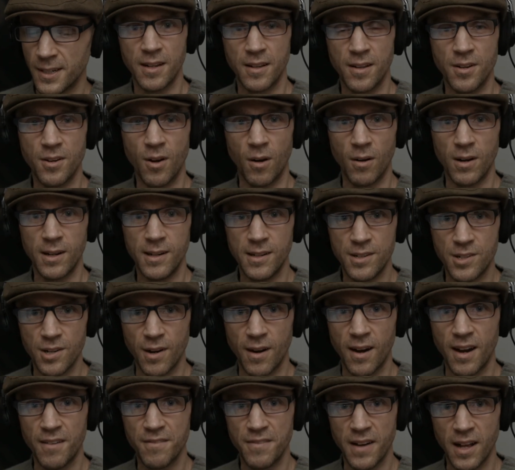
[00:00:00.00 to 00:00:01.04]
The knowledge
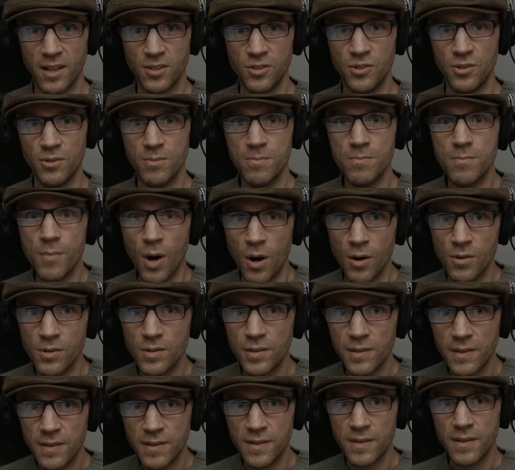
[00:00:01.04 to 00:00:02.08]
I value
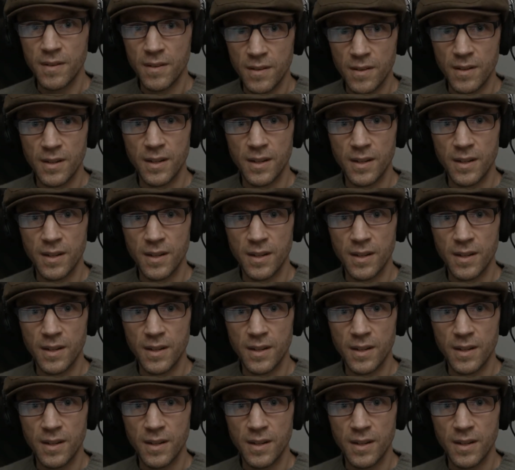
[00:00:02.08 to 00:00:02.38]
most